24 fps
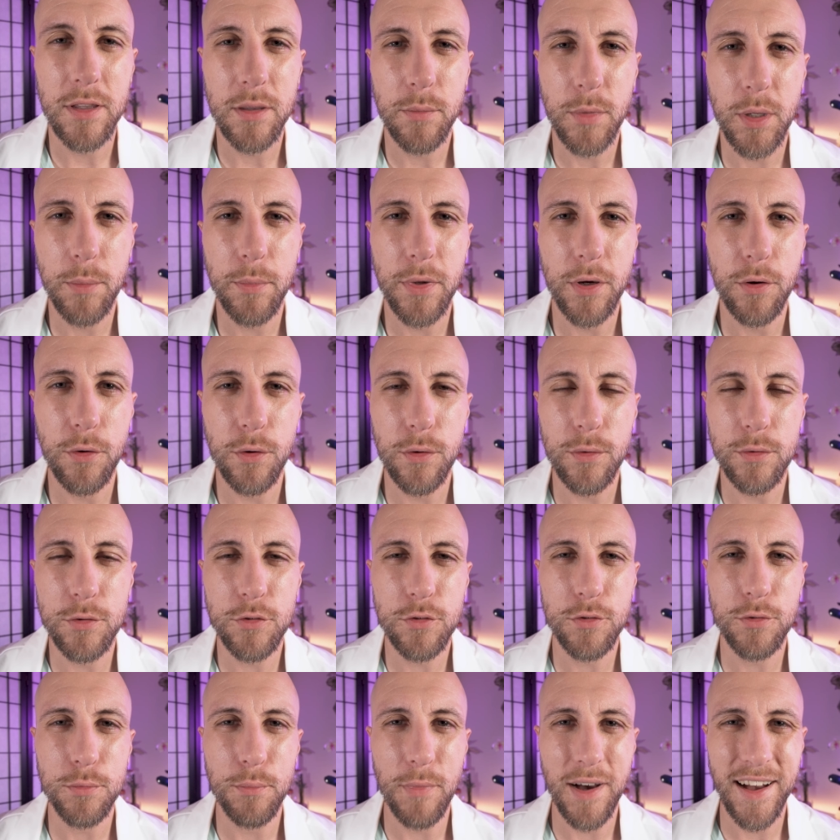give me a big old
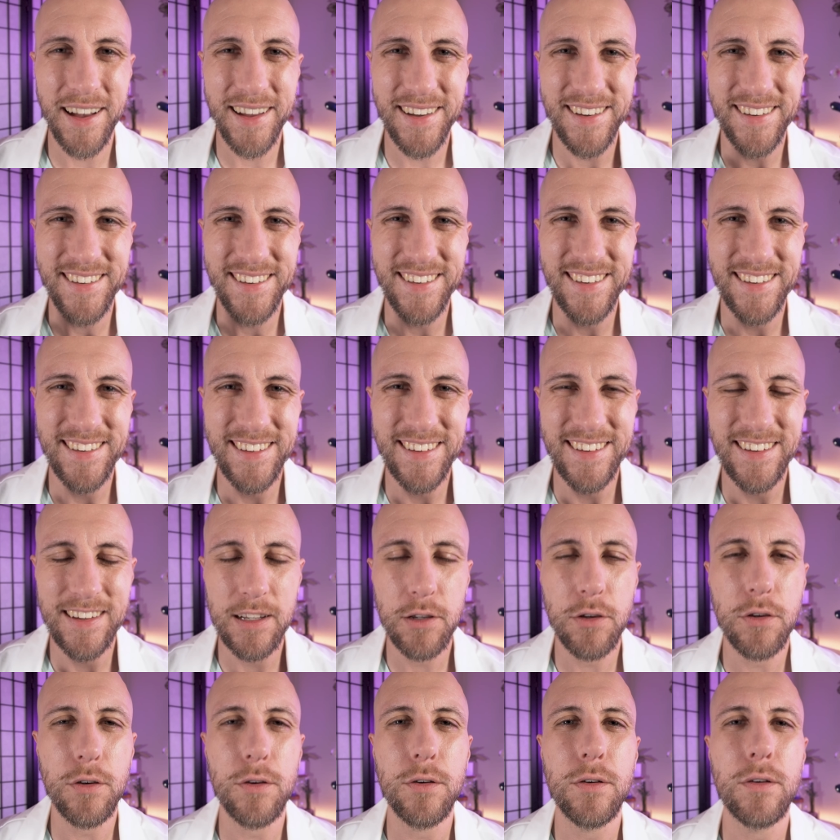smile.
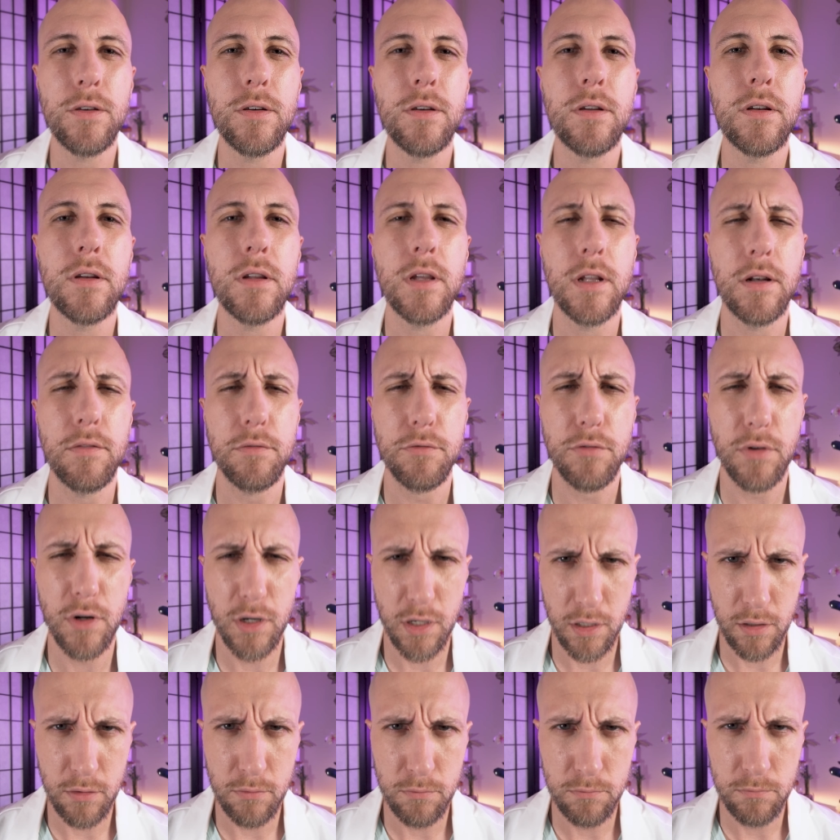Good. And a
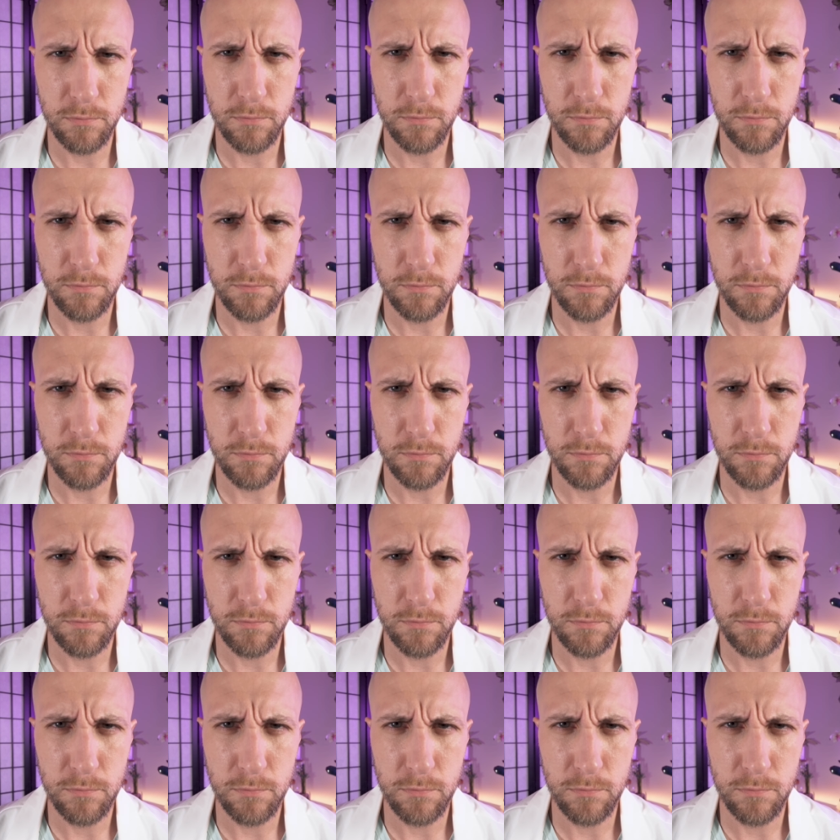frown.